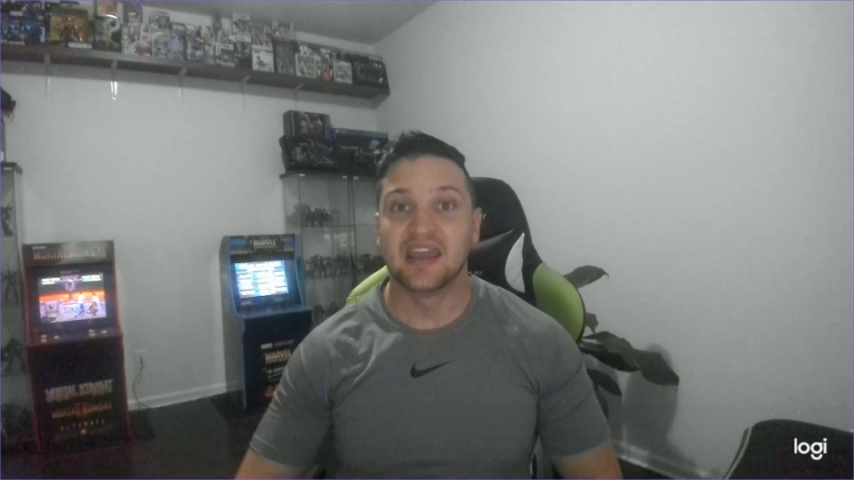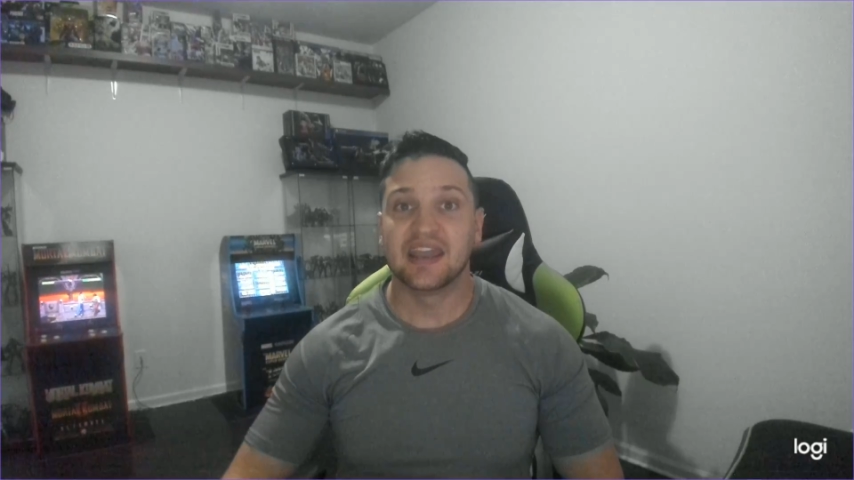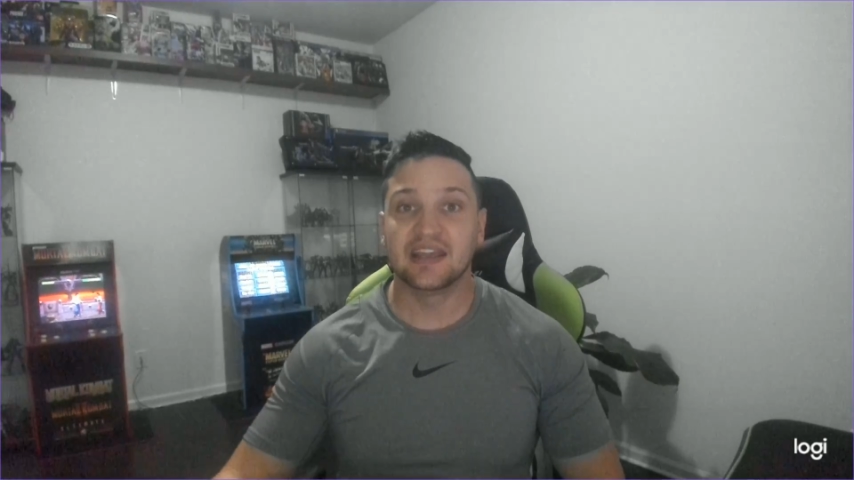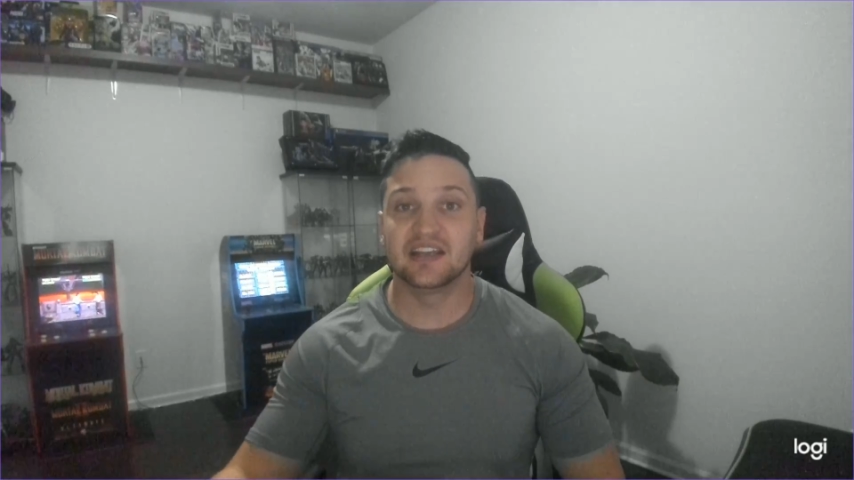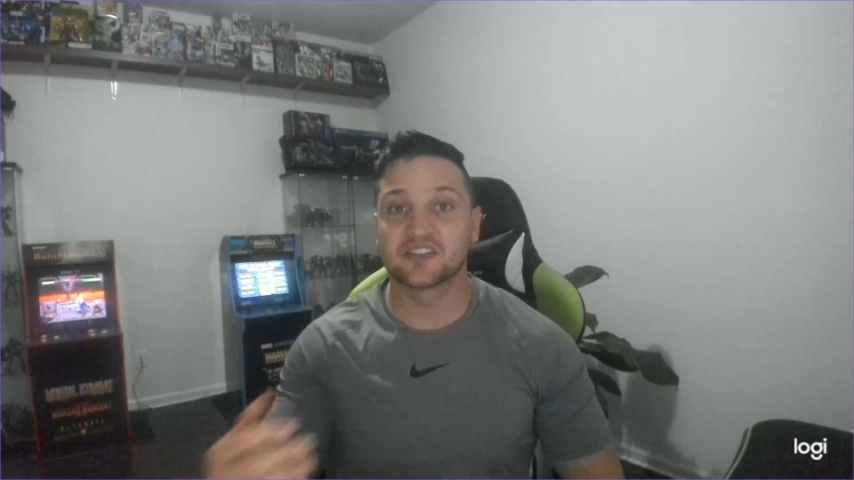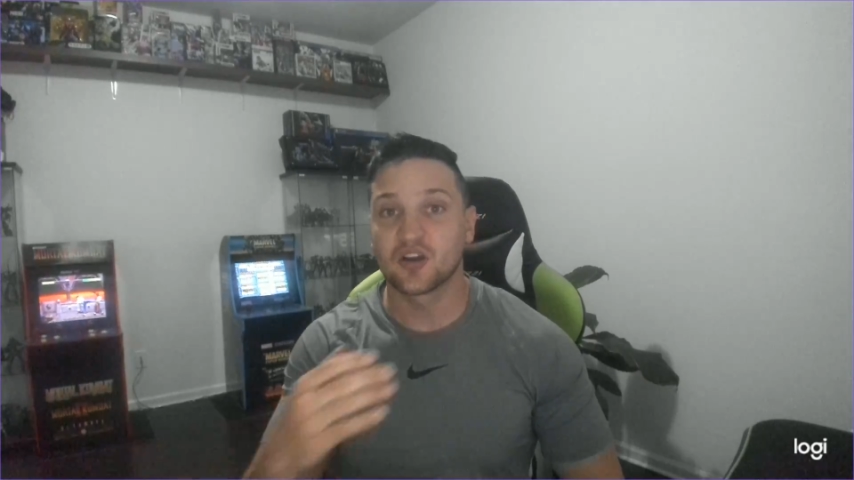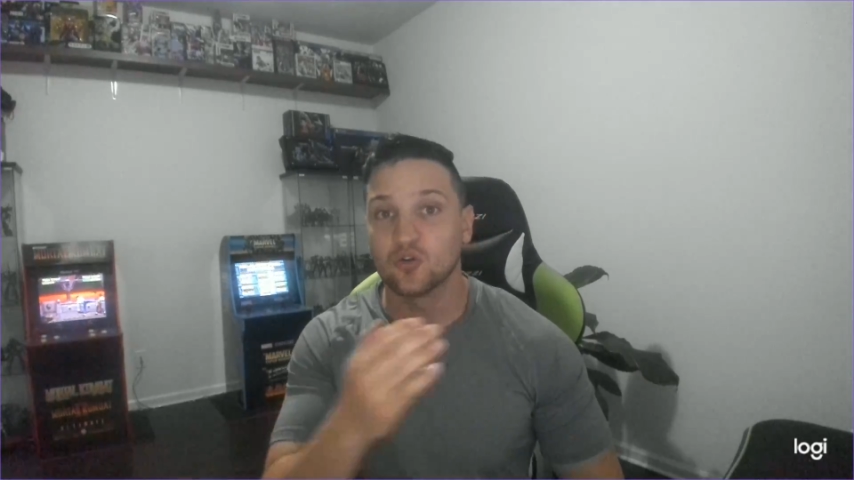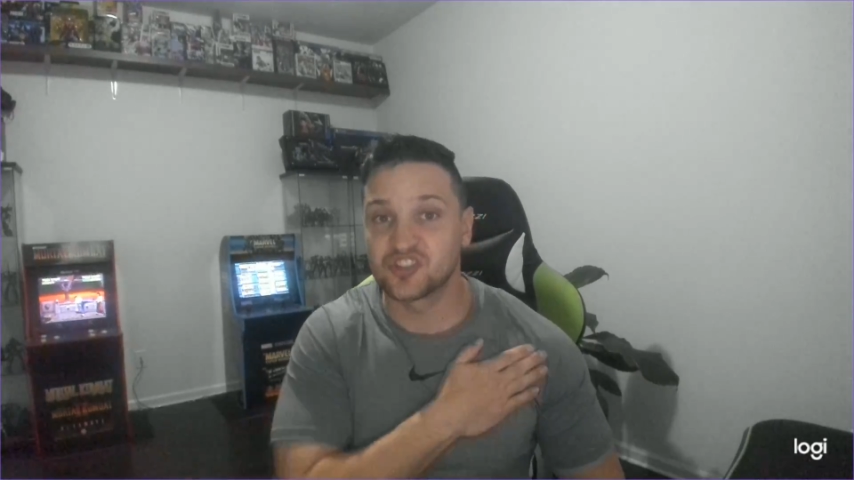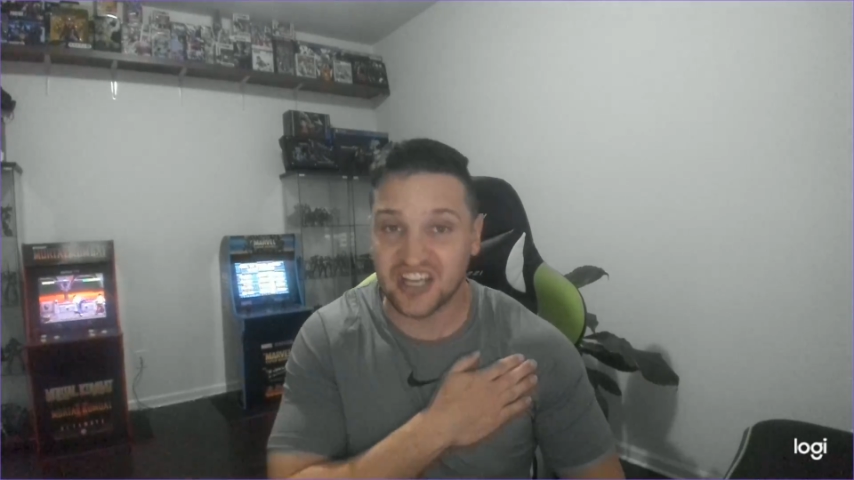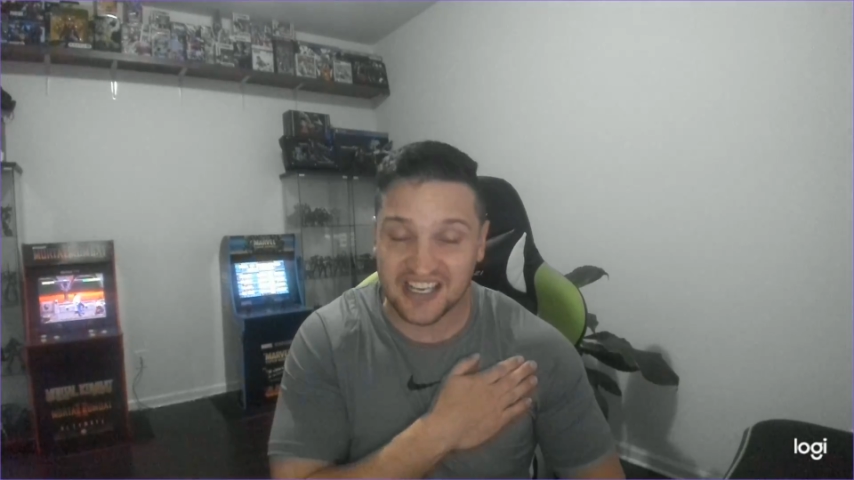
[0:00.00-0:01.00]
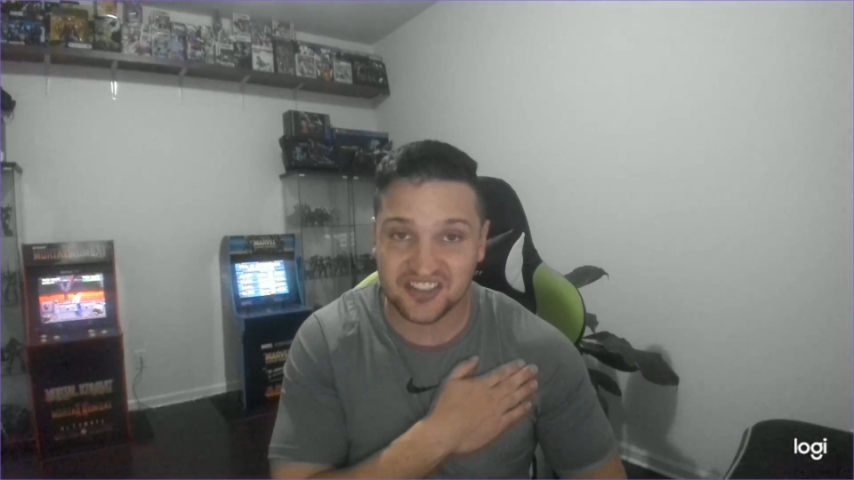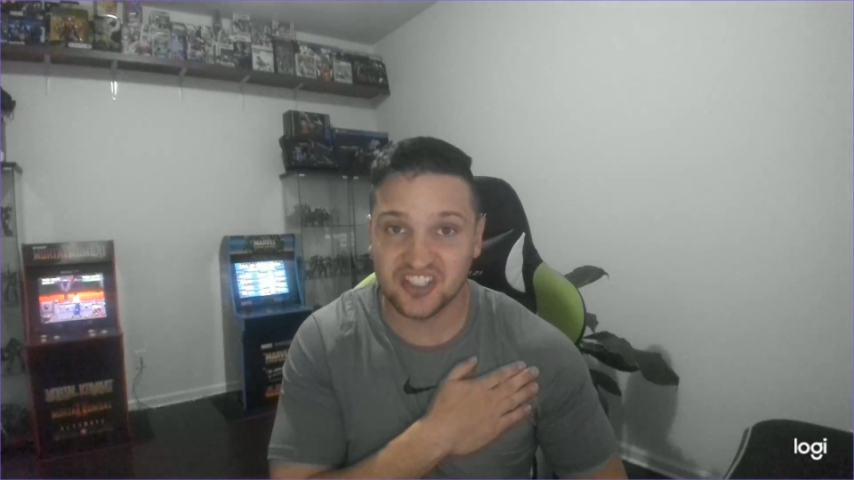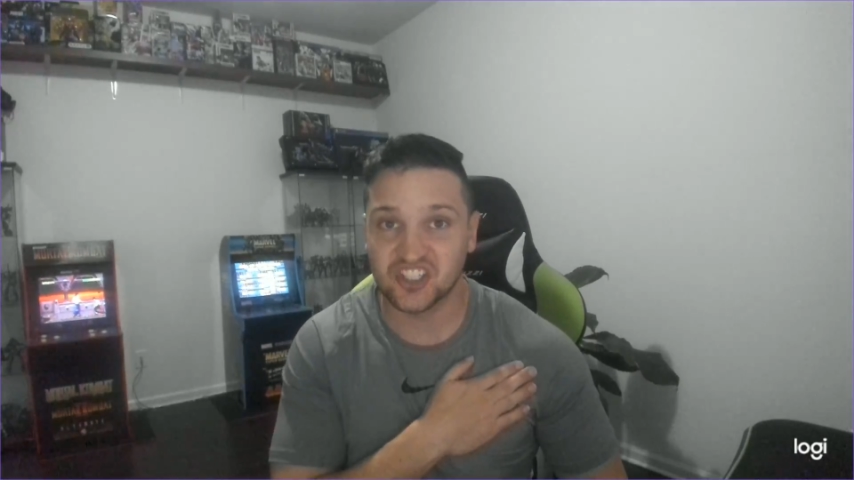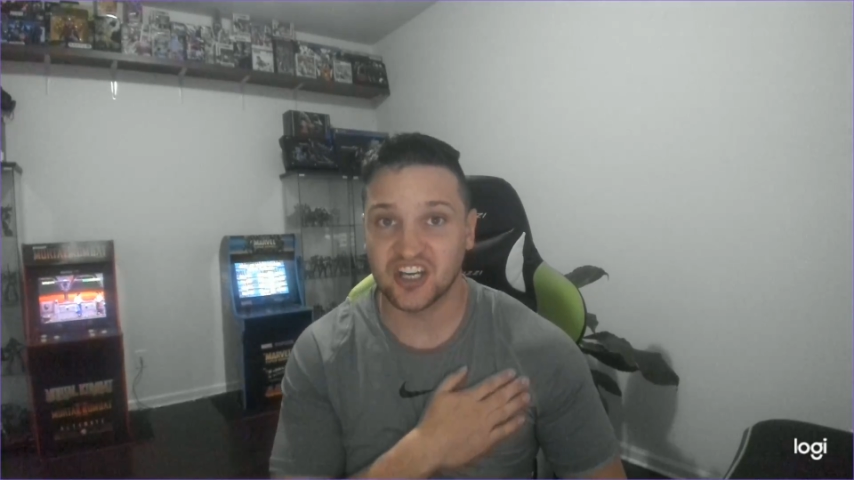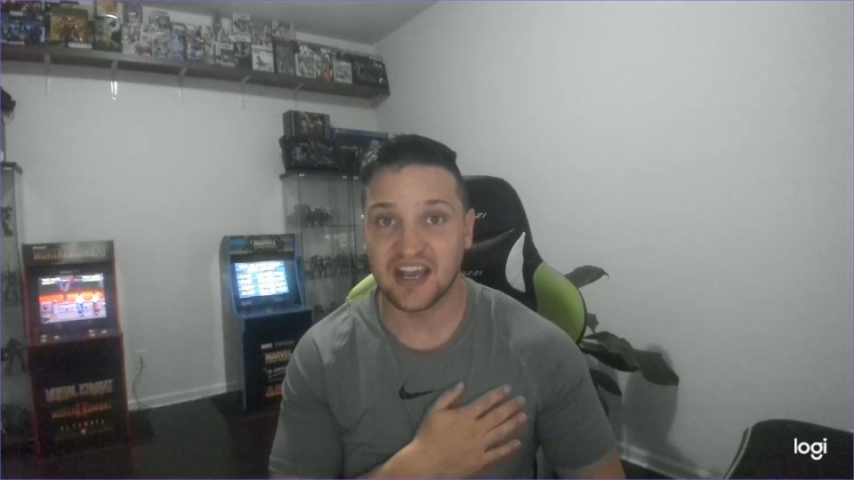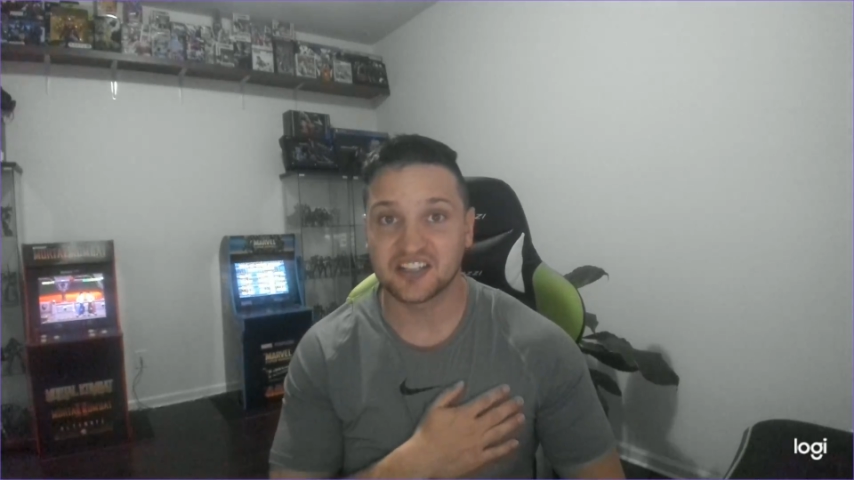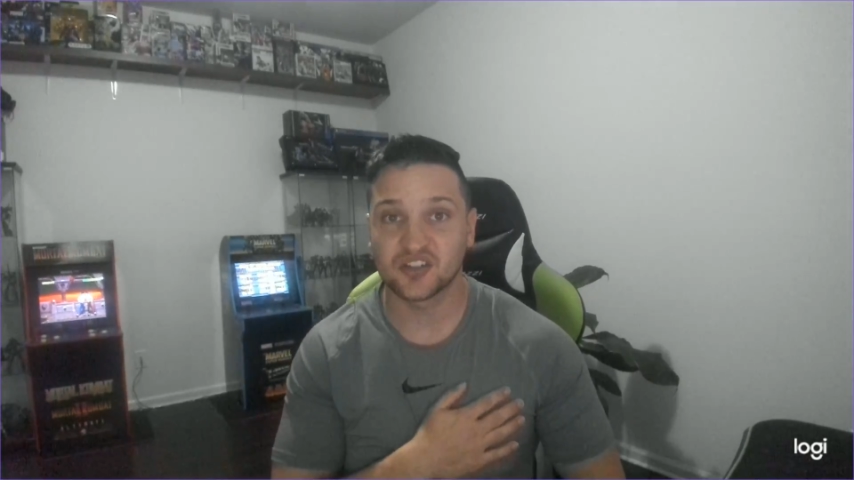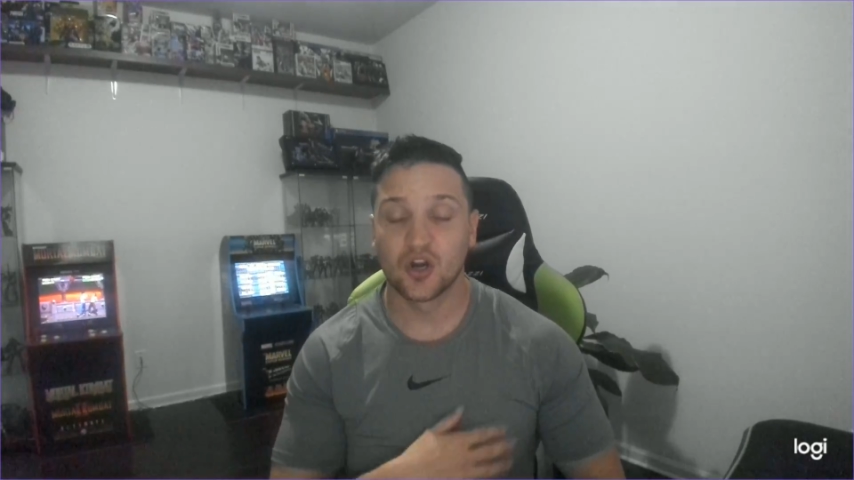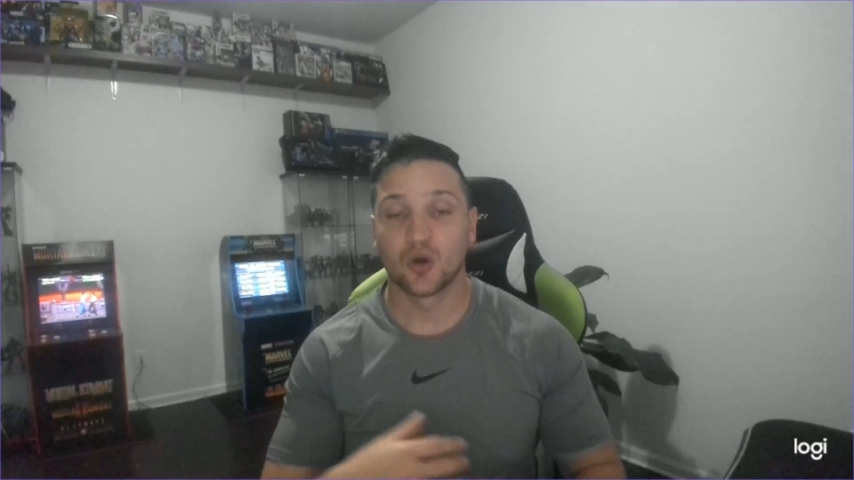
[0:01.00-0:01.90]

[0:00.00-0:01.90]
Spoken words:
He needs to go chest to chest